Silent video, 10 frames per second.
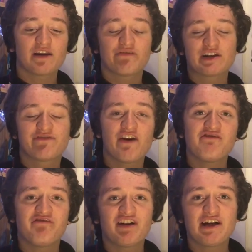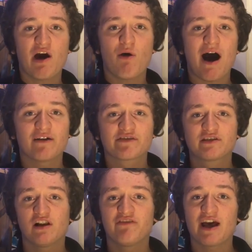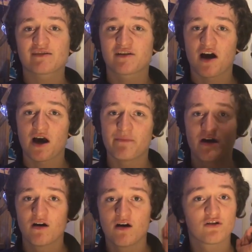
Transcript: the end of this theory video, and until the next time,